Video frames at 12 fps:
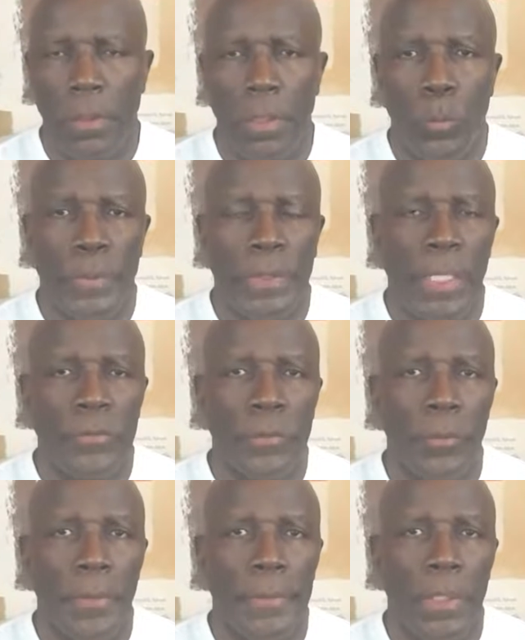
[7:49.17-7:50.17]
When I was
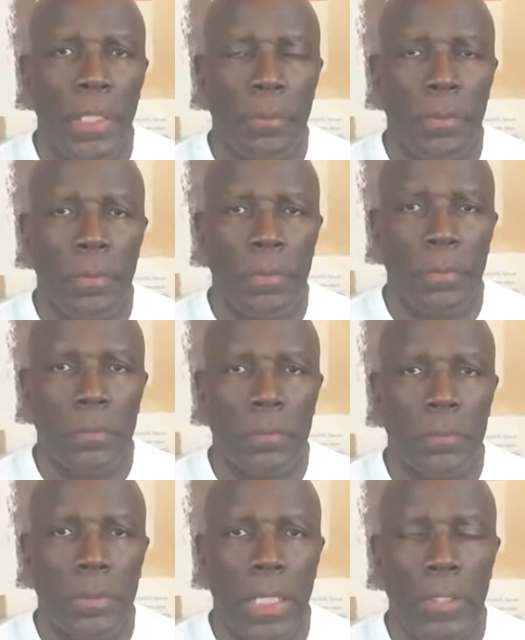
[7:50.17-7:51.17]
growing up,
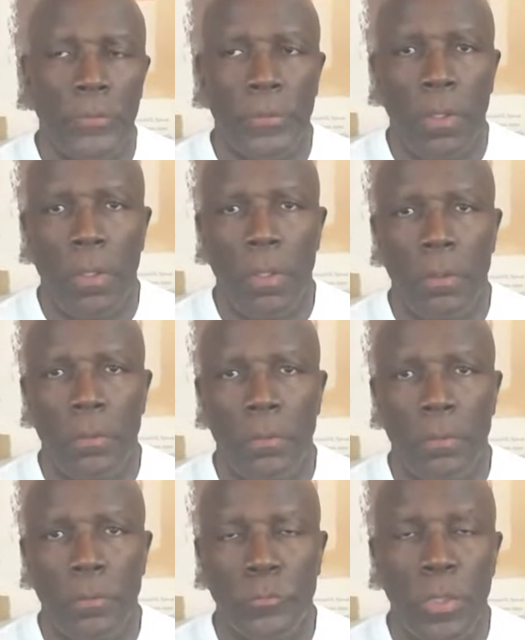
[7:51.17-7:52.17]
I saw
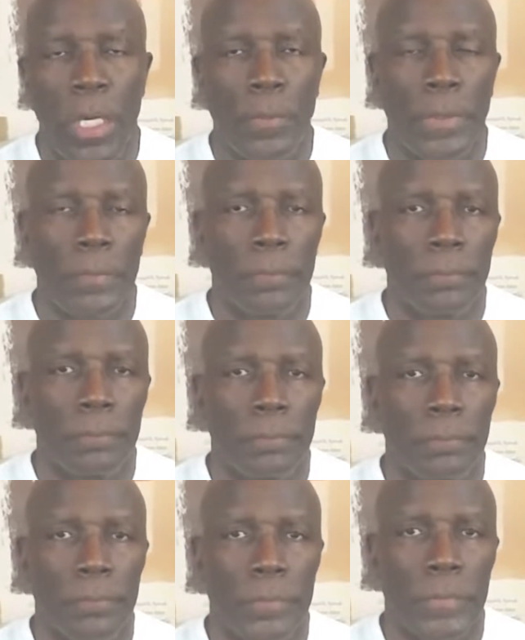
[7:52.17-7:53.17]
drama.
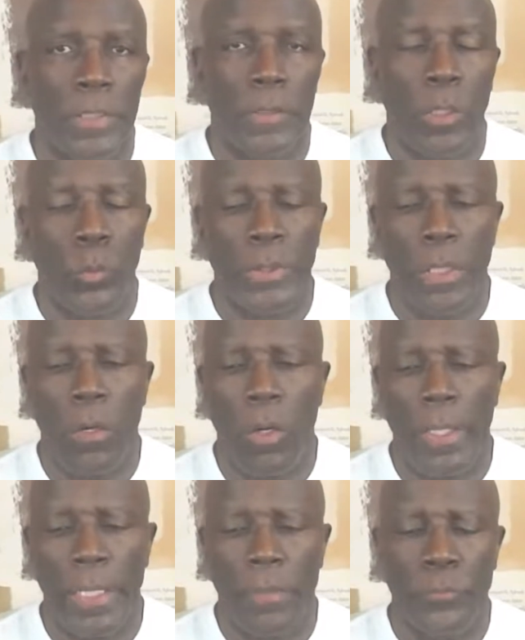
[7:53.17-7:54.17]
We all
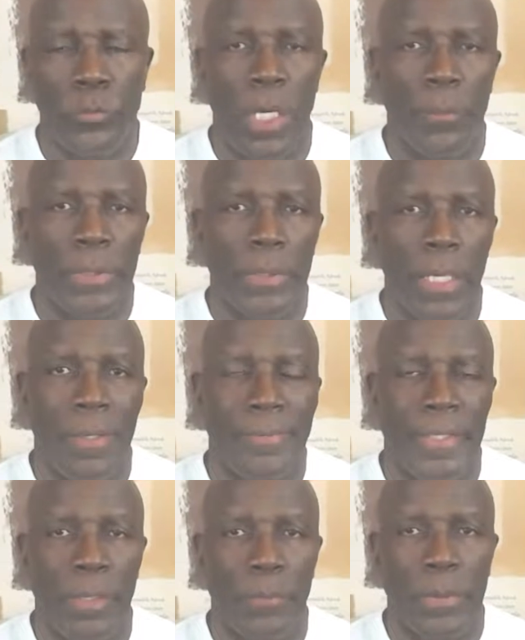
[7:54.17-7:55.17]
have drama in our
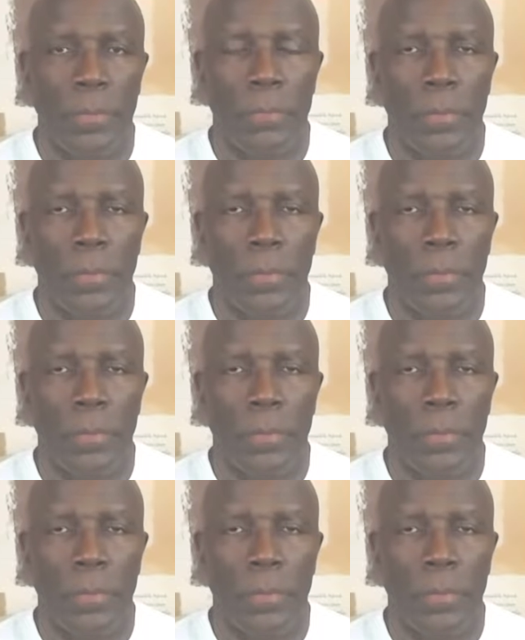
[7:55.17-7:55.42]
family.